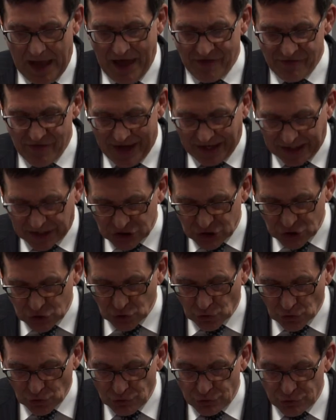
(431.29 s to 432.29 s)
and that
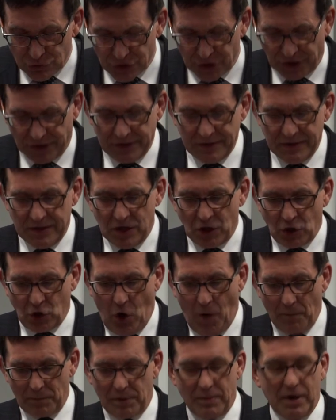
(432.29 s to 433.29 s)
exclusion
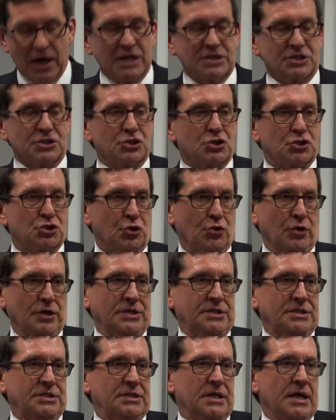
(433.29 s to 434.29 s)
compromises
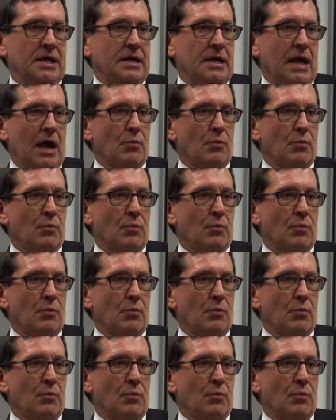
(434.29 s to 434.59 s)
choice.